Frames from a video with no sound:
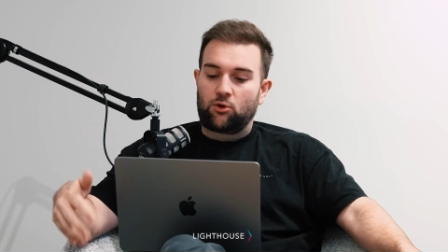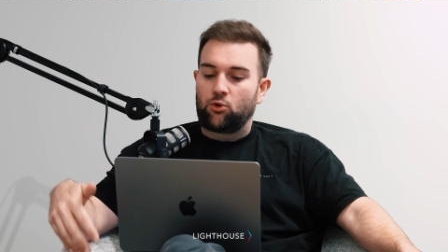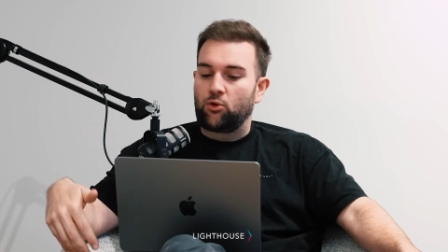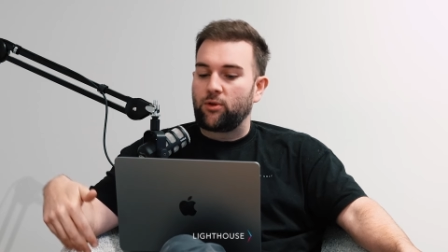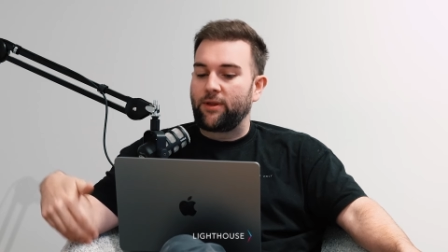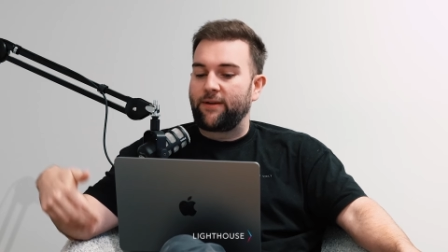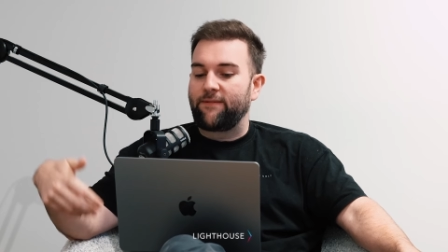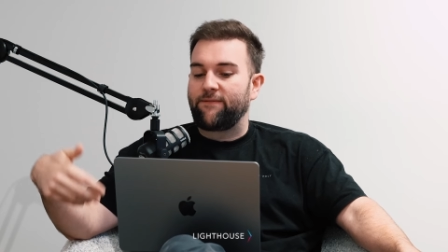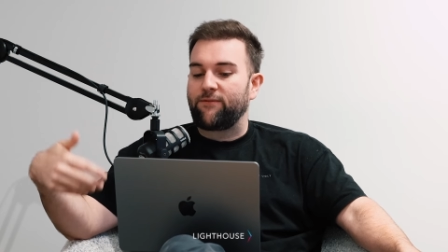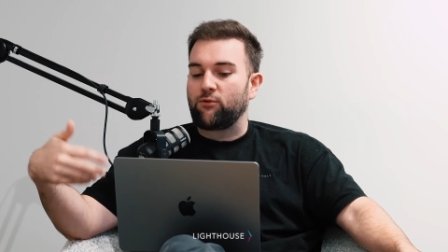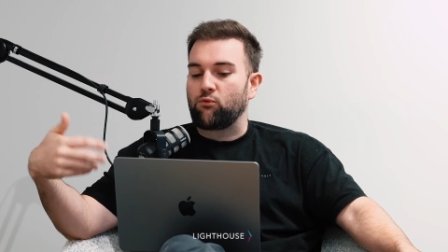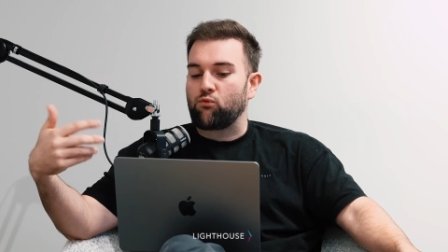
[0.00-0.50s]

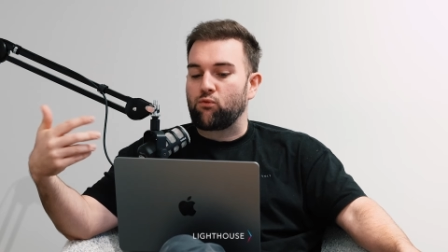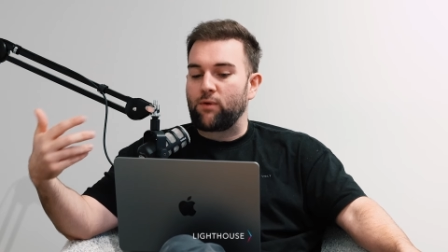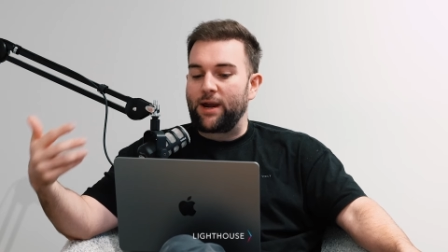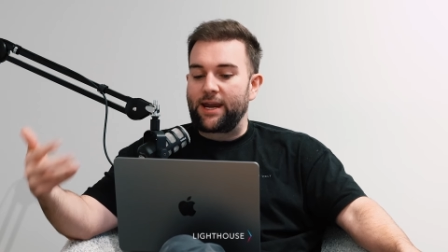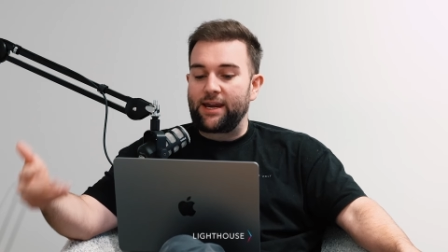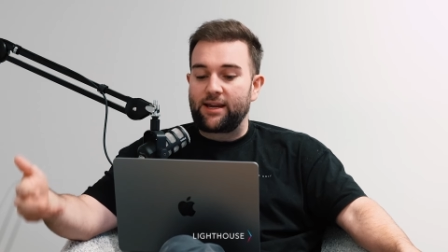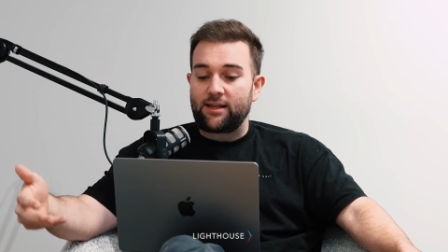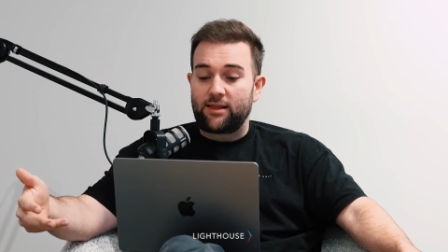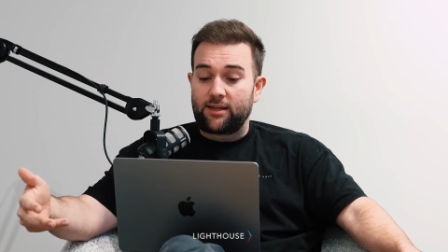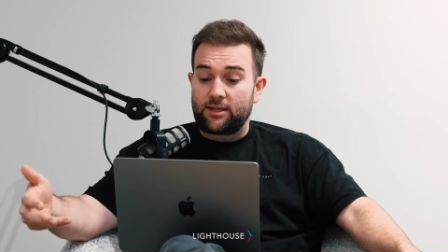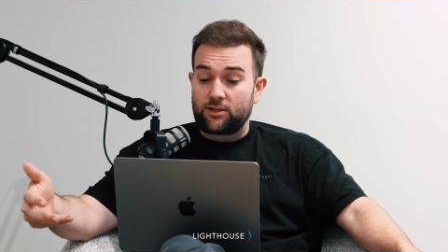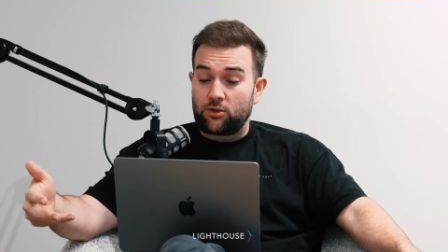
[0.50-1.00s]
calling for
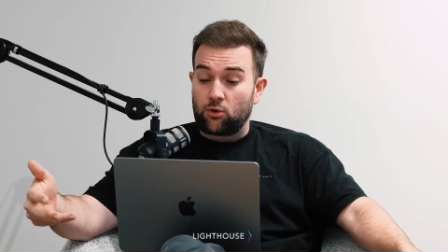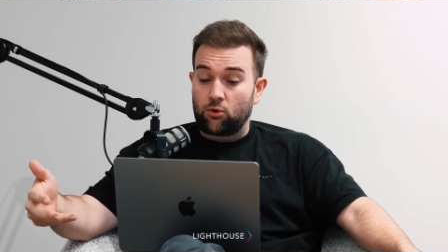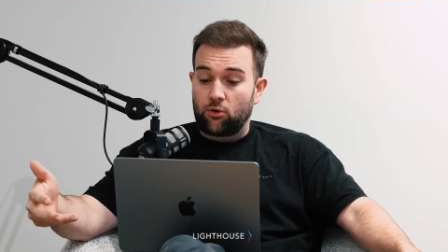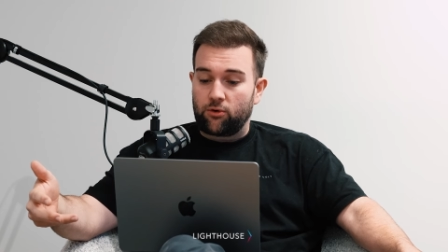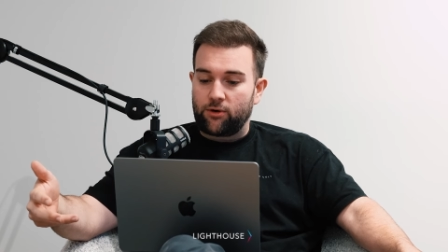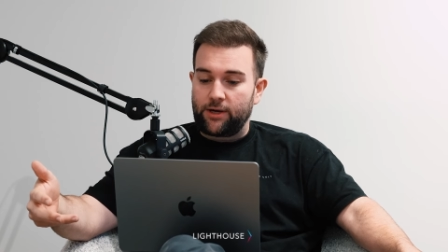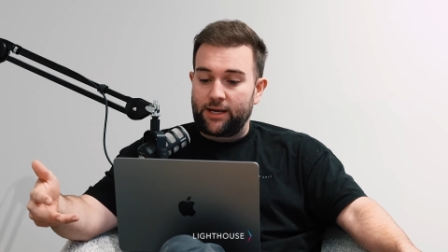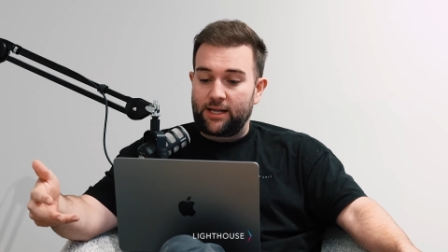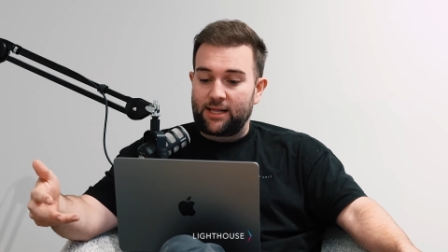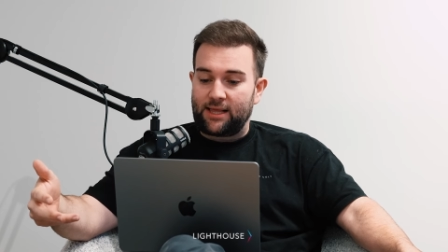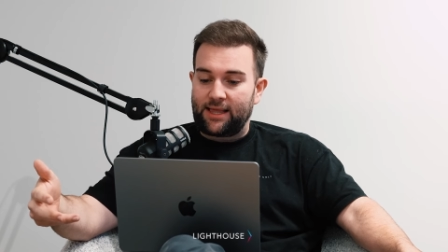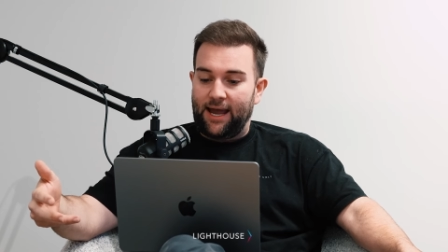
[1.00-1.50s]

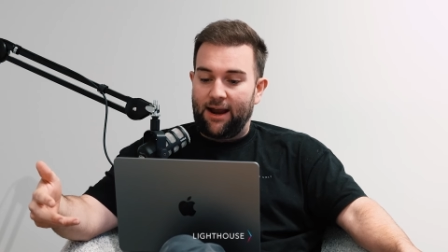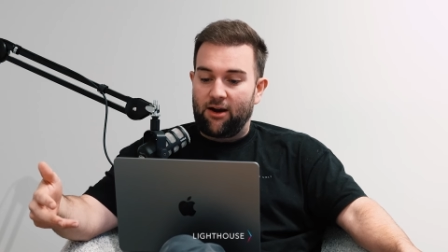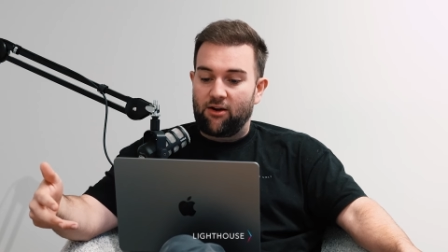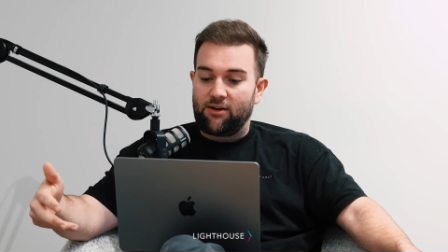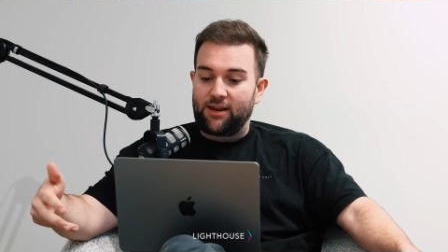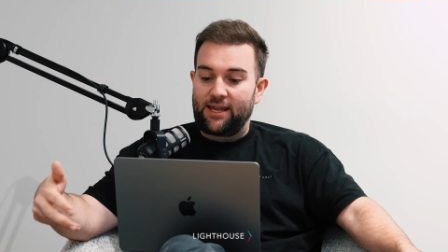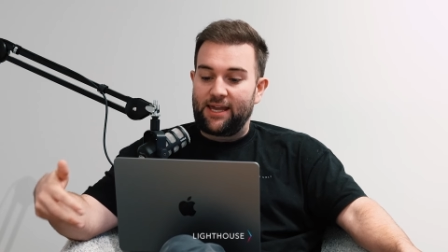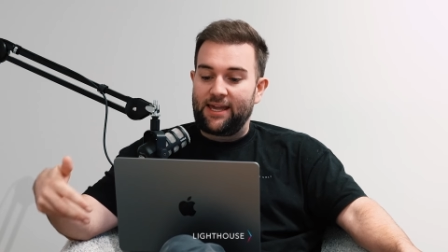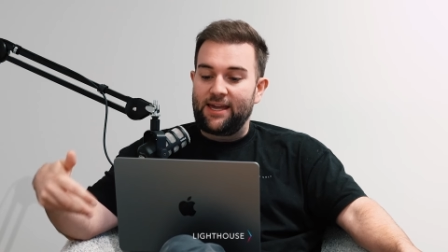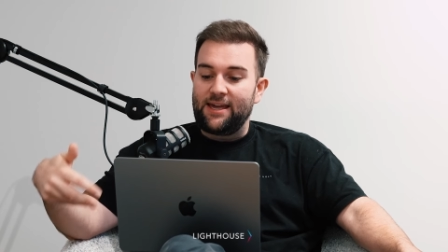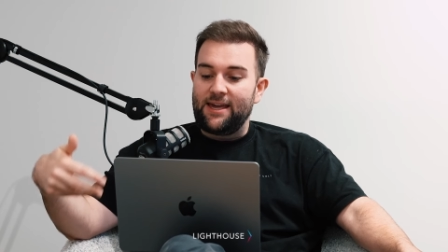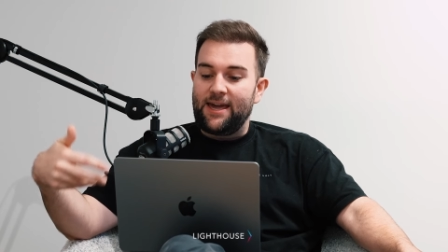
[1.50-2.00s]
regulatory
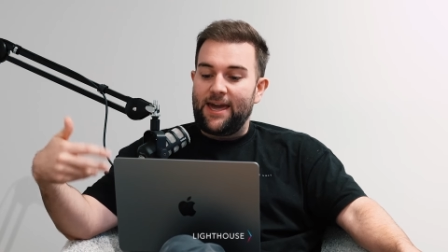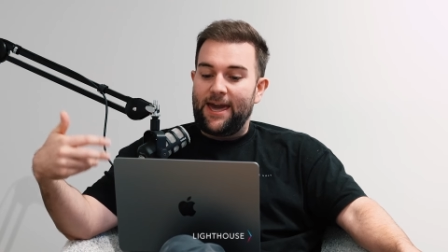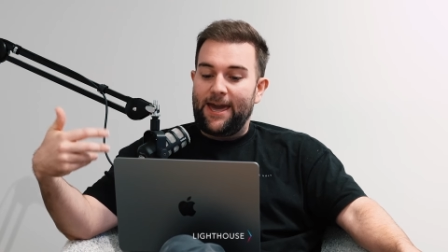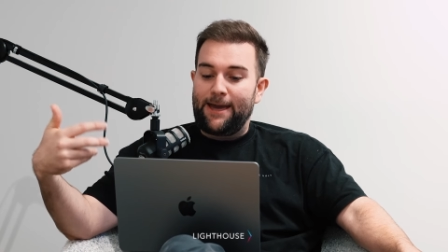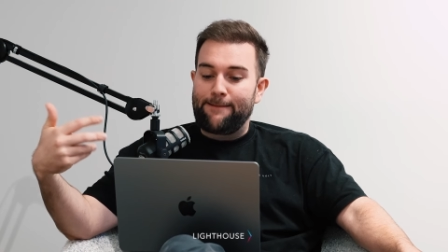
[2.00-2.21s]
clarity